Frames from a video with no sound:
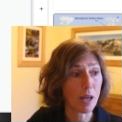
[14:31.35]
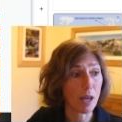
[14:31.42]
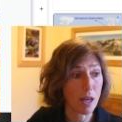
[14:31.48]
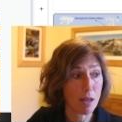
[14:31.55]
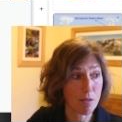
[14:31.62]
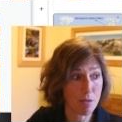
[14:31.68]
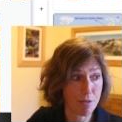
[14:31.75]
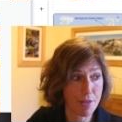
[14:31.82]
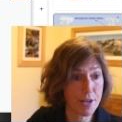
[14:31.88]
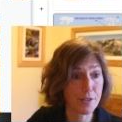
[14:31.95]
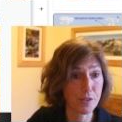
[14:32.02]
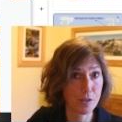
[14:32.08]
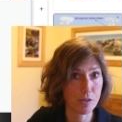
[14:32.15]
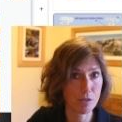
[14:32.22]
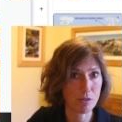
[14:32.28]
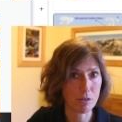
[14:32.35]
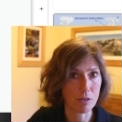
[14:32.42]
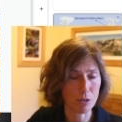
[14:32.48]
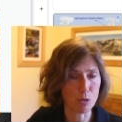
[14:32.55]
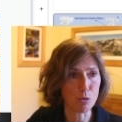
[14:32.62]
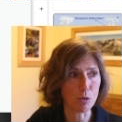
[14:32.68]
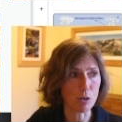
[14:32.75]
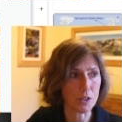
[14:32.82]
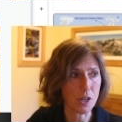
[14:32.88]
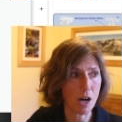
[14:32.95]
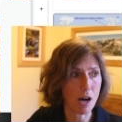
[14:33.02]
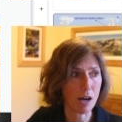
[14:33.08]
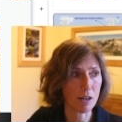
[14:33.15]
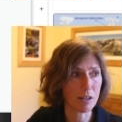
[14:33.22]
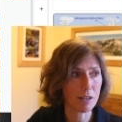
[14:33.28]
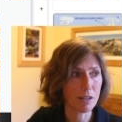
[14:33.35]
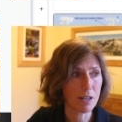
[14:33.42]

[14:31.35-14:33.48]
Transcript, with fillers: in this Google Doc.